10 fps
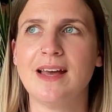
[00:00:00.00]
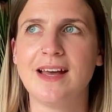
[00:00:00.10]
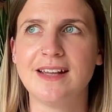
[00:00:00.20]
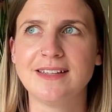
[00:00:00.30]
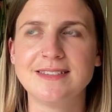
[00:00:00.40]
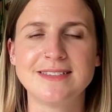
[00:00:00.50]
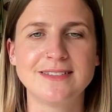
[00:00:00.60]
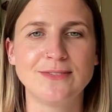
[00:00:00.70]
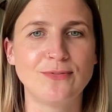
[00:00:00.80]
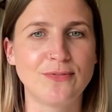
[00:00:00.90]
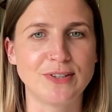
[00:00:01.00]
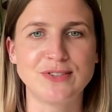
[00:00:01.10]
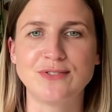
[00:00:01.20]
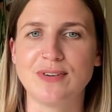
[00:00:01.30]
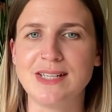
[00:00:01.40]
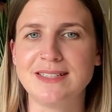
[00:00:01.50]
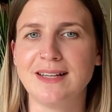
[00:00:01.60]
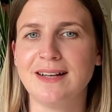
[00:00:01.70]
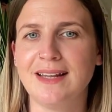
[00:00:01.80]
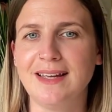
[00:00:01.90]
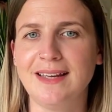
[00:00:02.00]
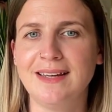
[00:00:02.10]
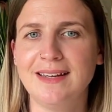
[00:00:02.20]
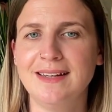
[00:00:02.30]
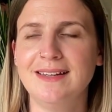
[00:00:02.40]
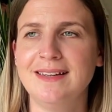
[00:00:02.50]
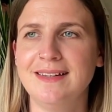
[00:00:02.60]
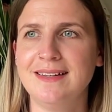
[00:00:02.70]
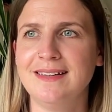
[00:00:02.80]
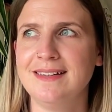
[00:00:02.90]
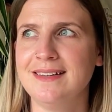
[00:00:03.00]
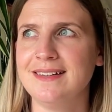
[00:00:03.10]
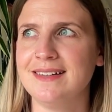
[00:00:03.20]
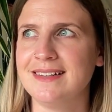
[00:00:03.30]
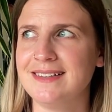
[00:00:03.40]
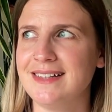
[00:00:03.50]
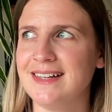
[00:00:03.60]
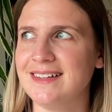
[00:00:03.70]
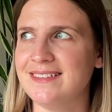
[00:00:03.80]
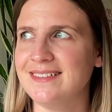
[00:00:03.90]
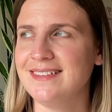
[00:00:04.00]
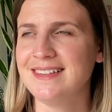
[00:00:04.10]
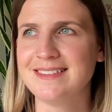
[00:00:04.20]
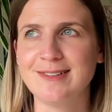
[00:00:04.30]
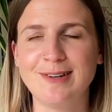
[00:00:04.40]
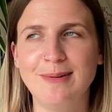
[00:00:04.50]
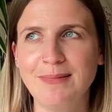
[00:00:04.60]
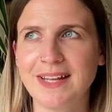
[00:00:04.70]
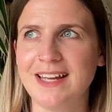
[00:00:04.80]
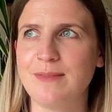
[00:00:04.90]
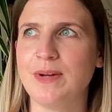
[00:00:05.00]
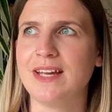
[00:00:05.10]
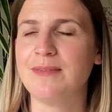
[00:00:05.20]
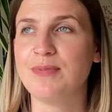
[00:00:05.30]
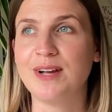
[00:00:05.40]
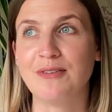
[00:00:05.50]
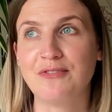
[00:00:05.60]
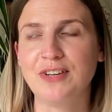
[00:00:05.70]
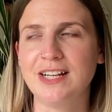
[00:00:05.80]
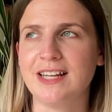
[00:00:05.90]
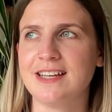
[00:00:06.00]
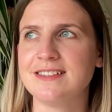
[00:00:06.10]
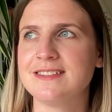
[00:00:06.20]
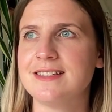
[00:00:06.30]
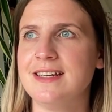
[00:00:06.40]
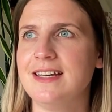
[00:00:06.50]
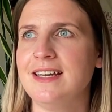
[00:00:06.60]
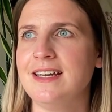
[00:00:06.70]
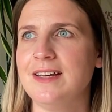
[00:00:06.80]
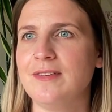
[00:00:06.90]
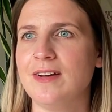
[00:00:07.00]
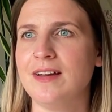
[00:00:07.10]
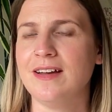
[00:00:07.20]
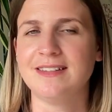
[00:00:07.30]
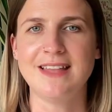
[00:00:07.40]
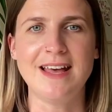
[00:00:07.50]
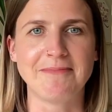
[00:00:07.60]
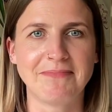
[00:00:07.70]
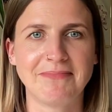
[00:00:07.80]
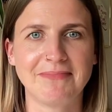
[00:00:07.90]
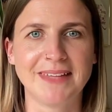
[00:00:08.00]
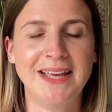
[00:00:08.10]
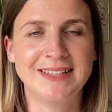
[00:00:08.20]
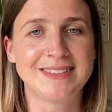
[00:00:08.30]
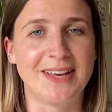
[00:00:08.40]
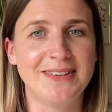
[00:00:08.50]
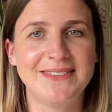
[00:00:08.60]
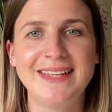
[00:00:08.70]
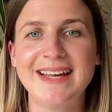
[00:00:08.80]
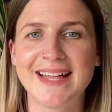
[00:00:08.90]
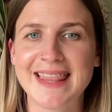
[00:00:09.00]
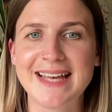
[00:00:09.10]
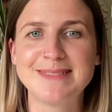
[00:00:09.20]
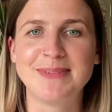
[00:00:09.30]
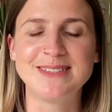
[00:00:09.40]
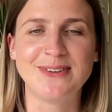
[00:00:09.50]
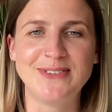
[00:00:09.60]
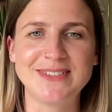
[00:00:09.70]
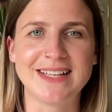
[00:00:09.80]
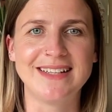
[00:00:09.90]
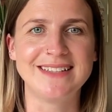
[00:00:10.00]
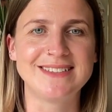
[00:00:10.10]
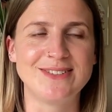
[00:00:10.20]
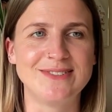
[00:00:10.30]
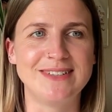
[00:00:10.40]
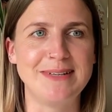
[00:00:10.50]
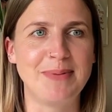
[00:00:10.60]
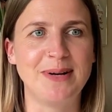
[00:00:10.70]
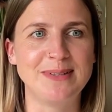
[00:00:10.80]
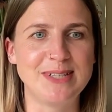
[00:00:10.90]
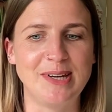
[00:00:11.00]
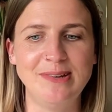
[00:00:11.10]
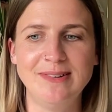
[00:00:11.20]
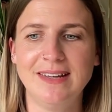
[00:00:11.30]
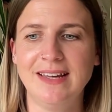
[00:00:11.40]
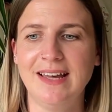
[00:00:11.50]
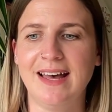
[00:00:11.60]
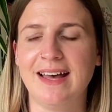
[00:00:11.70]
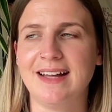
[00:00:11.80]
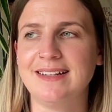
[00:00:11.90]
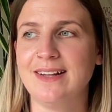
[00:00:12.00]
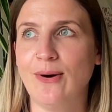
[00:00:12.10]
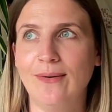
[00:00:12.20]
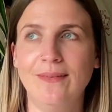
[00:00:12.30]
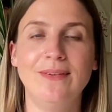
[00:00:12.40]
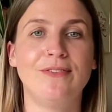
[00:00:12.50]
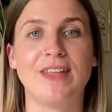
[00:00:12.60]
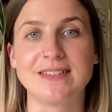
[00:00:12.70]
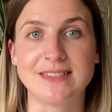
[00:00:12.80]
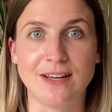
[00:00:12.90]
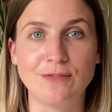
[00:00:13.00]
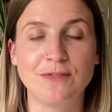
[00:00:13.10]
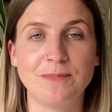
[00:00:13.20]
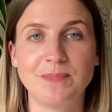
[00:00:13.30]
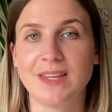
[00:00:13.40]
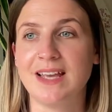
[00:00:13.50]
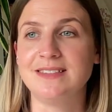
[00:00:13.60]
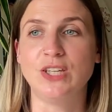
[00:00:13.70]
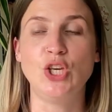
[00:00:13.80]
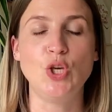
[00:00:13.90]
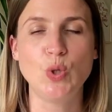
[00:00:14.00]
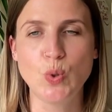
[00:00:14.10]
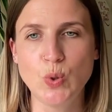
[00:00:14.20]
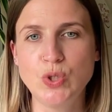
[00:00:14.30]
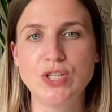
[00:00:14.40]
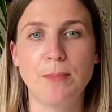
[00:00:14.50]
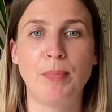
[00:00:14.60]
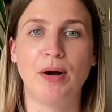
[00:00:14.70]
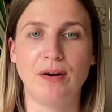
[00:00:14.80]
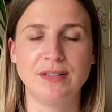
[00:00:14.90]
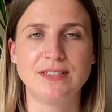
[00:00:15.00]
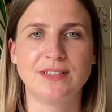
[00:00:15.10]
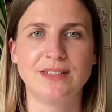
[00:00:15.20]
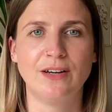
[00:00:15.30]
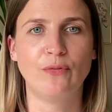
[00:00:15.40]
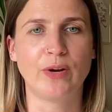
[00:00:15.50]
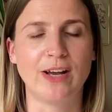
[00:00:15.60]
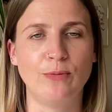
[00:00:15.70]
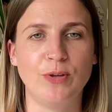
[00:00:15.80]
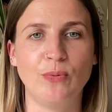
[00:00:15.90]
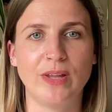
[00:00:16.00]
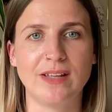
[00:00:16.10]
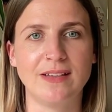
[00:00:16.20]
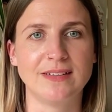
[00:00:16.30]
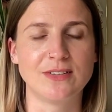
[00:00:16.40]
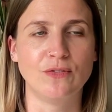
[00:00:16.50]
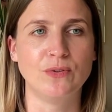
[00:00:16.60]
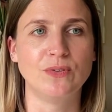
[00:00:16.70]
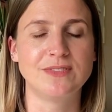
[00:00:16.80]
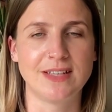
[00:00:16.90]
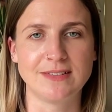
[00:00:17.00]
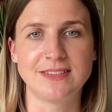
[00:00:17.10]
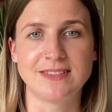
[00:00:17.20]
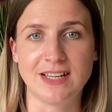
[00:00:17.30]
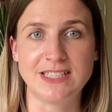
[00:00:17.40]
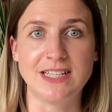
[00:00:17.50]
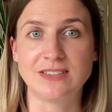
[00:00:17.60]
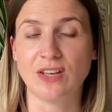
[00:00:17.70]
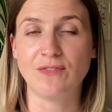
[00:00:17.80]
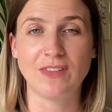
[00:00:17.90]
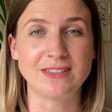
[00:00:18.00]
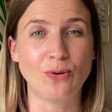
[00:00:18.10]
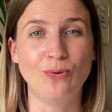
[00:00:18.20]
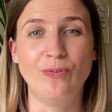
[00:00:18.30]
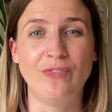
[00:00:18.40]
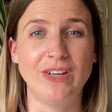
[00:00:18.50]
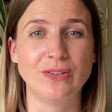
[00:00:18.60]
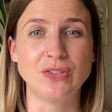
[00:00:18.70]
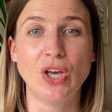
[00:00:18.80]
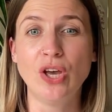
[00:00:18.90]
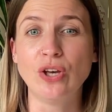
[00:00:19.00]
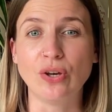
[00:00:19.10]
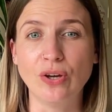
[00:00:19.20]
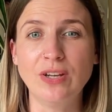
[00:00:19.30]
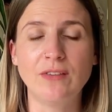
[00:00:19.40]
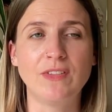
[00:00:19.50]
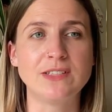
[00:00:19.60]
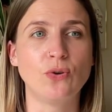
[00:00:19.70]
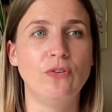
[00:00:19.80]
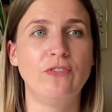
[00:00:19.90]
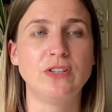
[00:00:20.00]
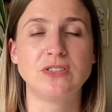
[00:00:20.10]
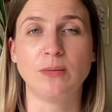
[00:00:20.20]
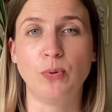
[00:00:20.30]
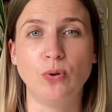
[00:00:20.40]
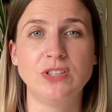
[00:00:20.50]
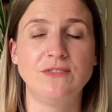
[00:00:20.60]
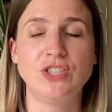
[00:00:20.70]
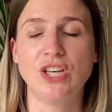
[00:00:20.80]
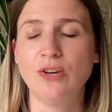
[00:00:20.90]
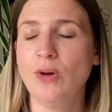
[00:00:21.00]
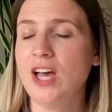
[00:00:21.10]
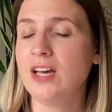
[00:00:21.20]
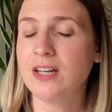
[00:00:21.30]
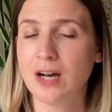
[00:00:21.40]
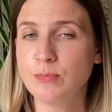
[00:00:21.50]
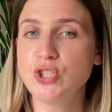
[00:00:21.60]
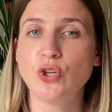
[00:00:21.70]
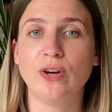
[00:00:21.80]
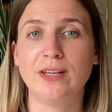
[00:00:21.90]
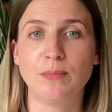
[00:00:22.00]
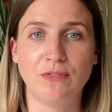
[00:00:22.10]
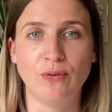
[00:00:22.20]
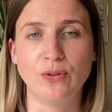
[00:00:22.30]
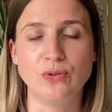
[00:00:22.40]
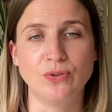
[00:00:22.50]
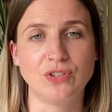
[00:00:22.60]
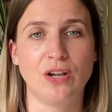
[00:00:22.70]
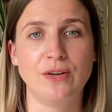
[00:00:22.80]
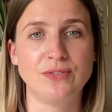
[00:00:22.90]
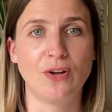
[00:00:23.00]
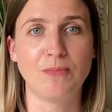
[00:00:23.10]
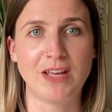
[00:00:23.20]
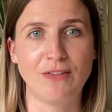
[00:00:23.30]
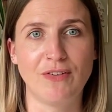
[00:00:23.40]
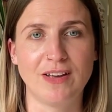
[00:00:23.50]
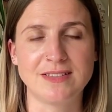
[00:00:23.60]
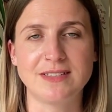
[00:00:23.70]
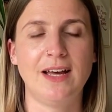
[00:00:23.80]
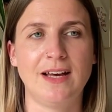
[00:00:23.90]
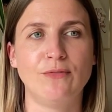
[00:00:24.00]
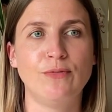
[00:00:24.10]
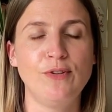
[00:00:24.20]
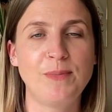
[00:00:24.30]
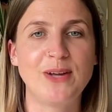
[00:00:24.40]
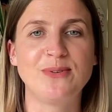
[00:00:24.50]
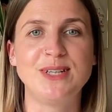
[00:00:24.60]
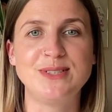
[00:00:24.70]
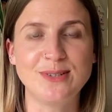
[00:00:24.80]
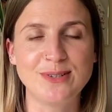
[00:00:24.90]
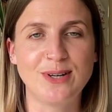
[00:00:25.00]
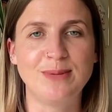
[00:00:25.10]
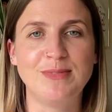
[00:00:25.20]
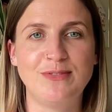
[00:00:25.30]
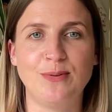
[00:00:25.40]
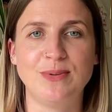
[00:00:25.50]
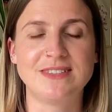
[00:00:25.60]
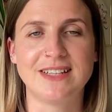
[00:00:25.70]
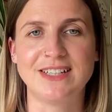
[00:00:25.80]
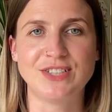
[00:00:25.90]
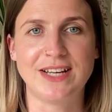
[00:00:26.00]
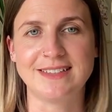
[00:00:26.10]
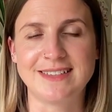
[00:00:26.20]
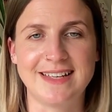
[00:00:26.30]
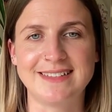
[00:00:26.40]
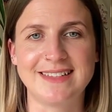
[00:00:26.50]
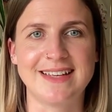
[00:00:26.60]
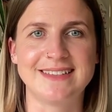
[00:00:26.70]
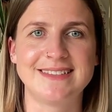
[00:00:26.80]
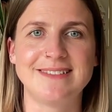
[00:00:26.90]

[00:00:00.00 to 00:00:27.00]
and as frustratingly, I don't know, it's not complicated, but it can bring up feelings as that. So yeah, that is my Soulful Selling Story Part 2. And all of that stuff is a huge part of what I help you with in the Soulful Sales Society. So if this all feels good, if this all feels supportive to you, come and join before the doors close on May the 1st at ruthpoundwhite.com/SSS.